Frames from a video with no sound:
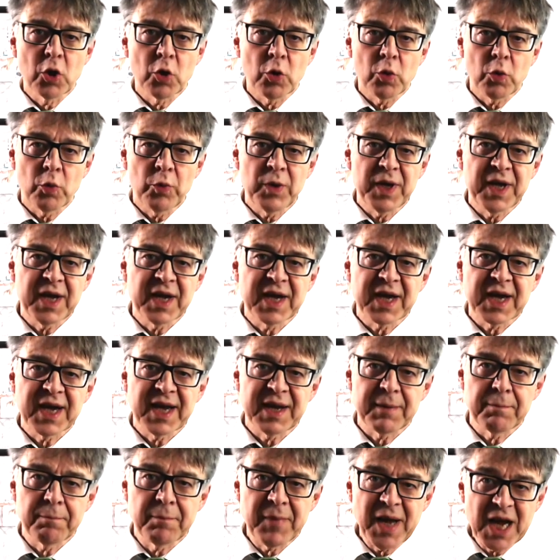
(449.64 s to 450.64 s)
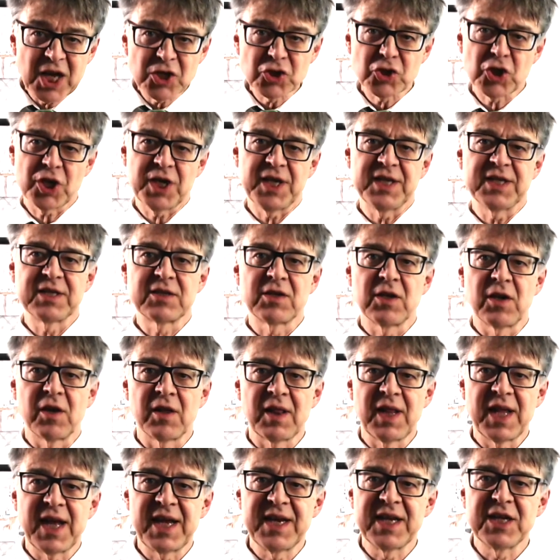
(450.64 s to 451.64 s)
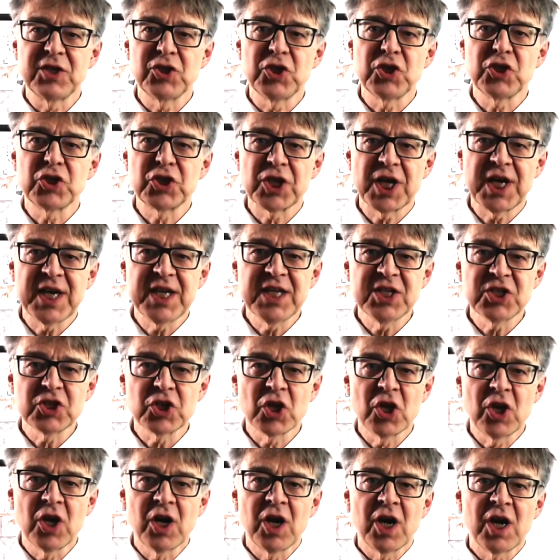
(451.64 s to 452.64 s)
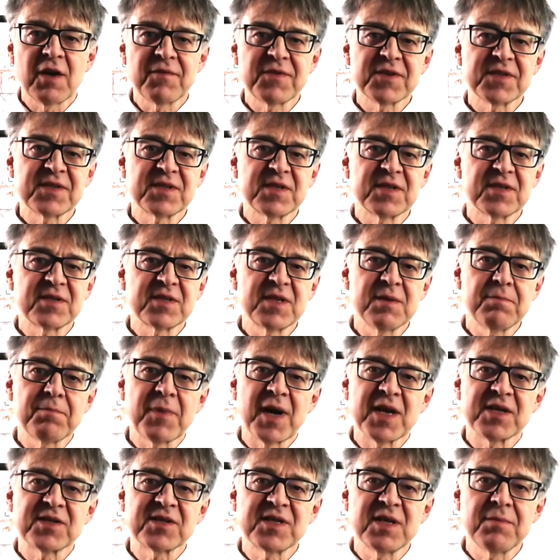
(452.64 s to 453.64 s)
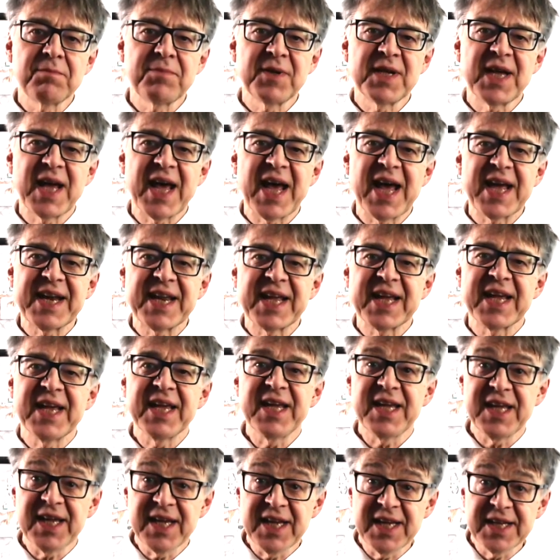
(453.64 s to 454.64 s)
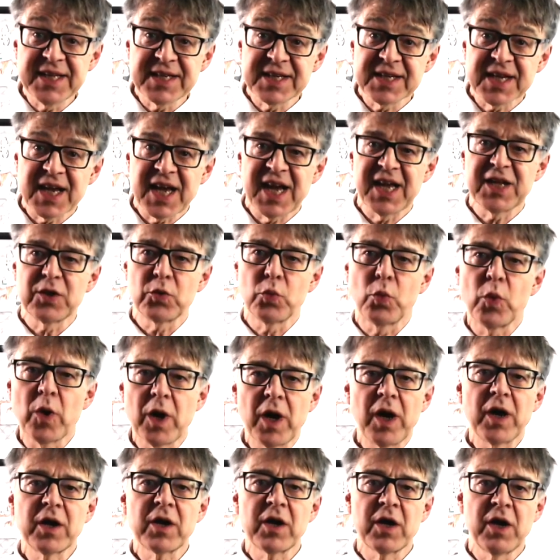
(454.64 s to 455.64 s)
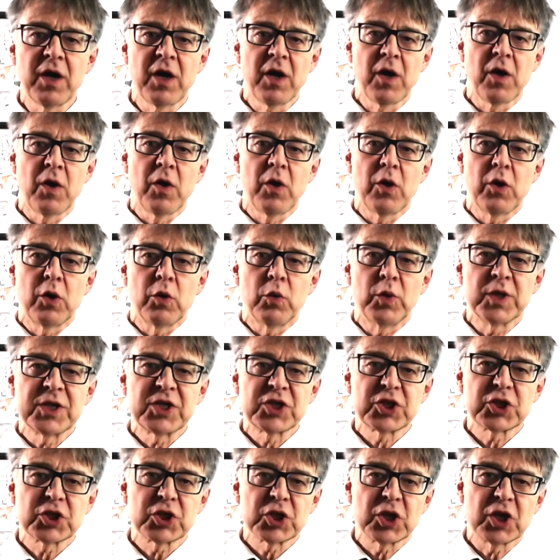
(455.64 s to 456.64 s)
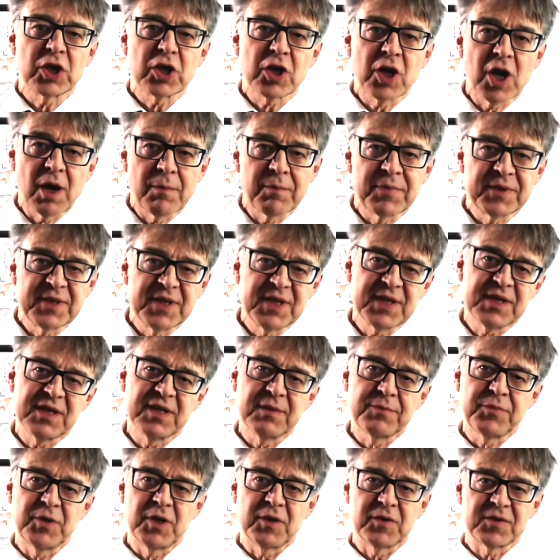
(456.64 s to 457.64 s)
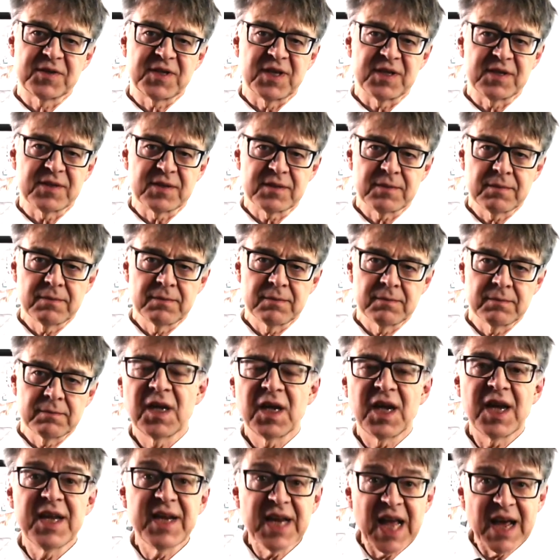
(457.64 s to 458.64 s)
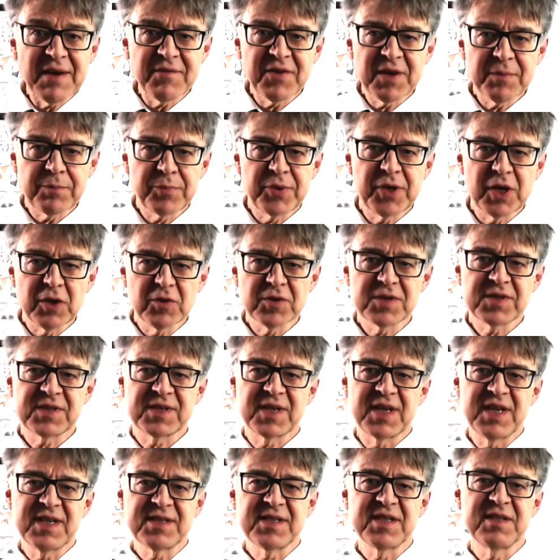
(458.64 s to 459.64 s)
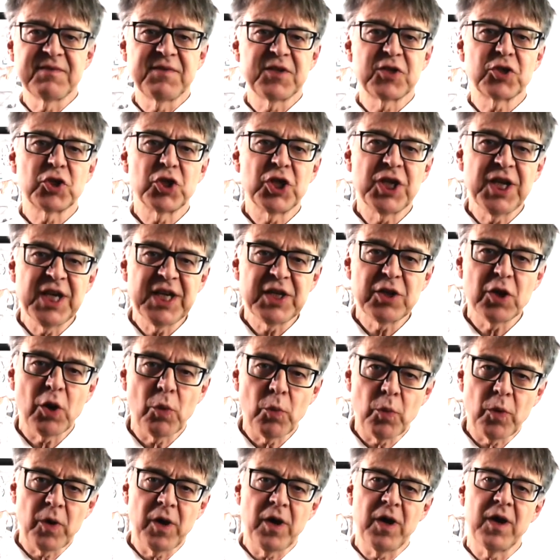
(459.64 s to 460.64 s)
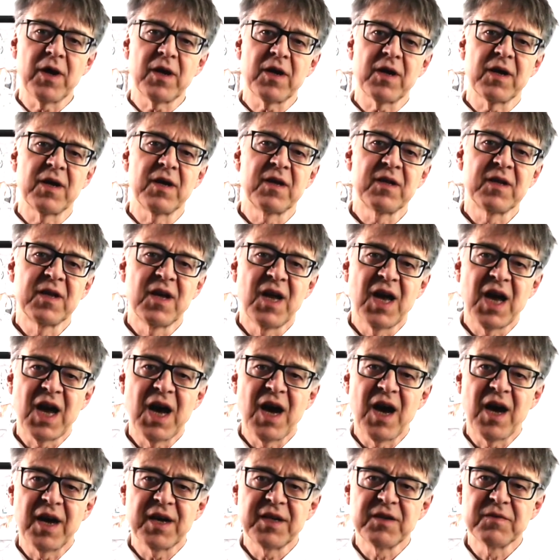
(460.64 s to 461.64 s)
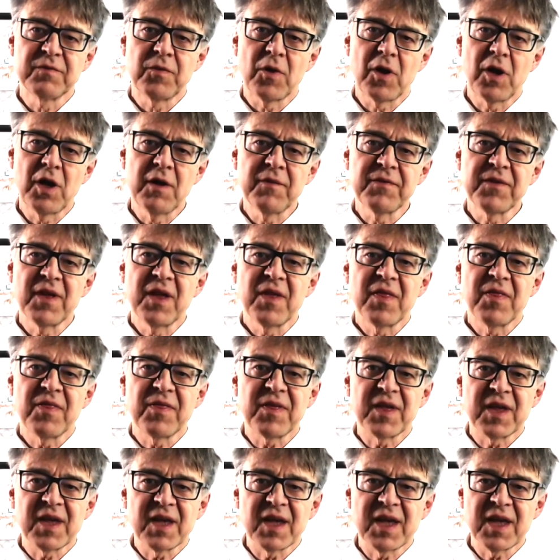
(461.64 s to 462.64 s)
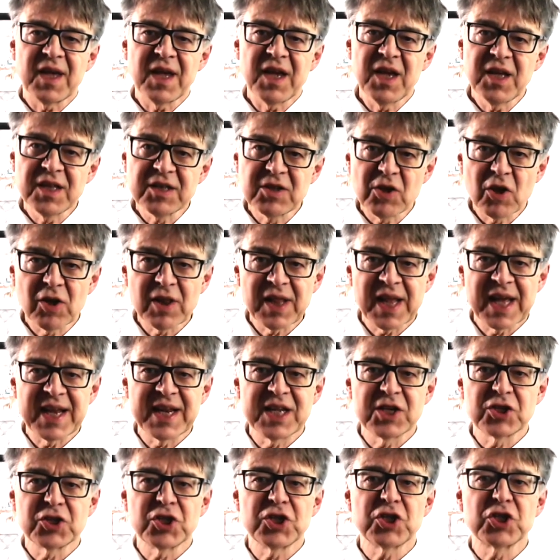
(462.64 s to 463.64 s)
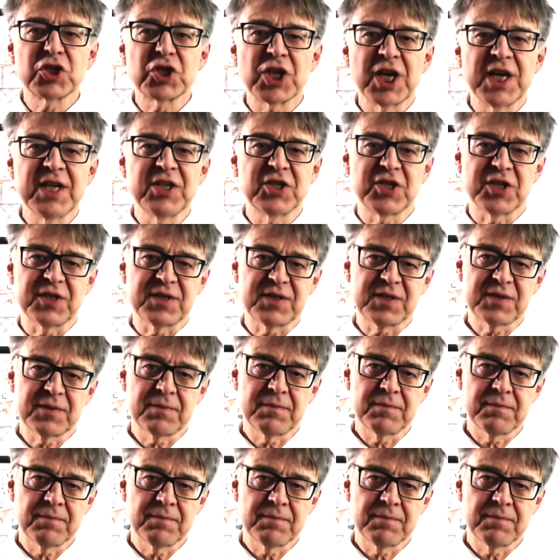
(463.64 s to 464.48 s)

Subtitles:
We can measure internal energy change of a system by simply adding heat and work which accompanied a process. In every process in which heat or work are involved, the internal energy changes.